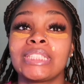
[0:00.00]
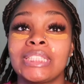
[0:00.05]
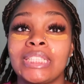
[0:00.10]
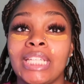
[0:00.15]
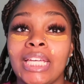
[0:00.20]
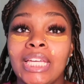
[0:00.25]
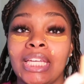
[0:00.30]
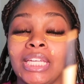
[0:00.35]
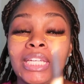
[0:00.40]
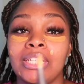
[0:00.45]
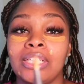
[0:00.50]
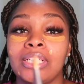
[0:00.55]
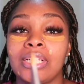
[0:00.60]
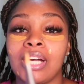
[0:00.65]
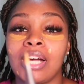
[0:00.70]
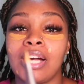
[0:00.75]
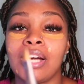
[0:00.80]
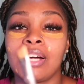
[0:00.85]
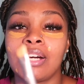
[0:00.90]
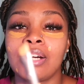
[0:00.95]
take,
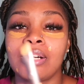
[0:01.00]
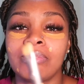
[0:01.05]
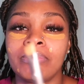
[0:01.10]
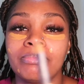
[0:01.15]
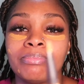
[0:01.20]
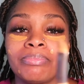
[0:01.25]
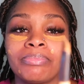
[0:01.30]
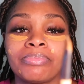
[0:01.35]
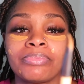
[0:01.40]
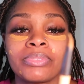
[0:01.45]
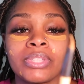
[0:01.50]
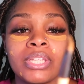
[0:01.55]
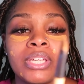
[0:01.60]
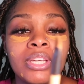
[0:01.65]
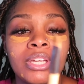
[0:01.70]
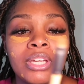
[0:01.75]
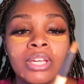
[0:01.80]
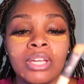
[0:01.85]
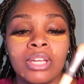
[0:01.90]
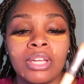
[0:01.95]

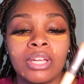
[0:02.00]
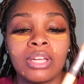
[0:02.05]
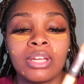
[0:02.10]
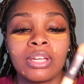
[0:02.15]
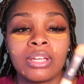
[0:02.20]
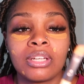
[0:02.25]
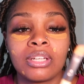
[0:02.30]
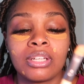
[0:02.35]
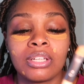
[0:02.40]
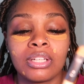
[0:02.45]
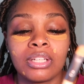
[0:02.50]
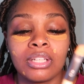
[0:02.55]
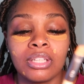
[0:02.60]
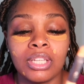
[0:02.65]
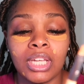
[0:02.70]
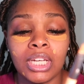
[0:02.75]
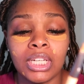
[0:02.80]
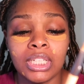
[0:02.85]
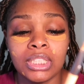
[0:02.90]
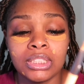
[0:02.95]

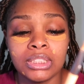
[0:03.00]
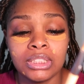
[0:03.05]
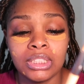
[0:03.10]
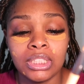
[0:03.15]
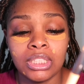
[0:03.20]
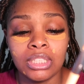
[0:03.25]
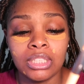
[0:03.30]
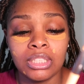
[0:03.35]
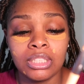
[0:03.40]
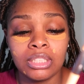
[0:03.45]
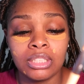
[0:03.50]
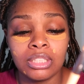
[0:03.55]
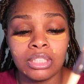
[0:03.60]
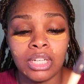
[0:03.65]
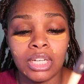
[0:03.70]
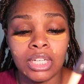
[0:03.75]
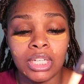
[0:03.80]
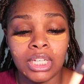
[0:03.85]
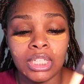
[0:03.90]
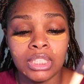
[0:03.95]
like I said,
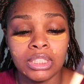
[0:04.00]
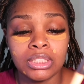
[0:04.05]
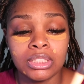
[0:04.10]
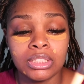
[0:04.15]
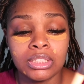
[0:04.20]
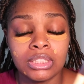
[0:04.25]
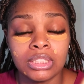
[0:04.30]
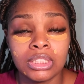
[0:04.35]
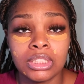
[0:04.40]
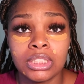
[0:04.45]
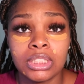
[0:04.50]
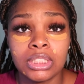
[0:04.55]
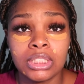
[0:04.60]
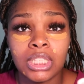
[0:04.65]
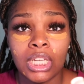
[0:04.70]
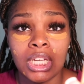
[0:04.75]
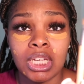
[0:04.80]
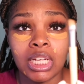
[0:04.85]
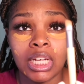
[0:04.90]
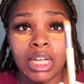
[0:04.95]
I guess this is
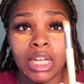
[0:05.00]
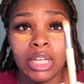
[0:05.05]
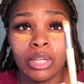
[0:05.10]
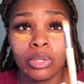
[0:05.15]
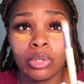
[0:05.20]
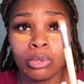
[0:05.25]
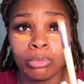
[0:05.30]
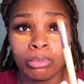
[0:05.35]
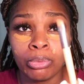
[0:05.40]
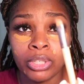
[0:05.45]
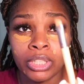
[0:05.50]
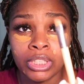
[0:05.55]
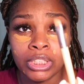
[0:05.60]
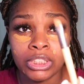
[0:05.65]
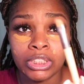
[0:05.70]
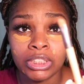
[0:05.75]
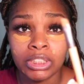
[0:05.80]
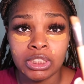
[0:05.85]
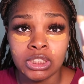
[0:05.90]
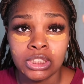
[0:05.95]
like an angle brush,
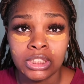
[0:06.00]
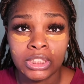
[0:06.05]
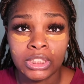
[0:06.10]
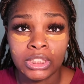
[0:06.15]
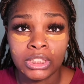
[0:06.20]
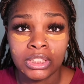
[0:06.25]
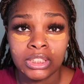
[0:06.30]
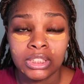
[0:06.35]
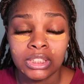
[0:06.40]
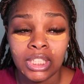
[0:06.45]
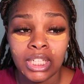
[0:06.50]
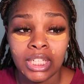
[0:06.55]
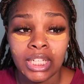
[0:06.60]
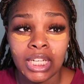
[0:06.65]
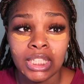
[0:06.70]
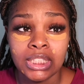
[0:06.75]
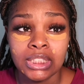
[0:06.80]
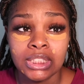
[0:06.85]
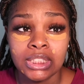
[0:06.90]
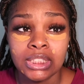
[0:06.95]
I guess.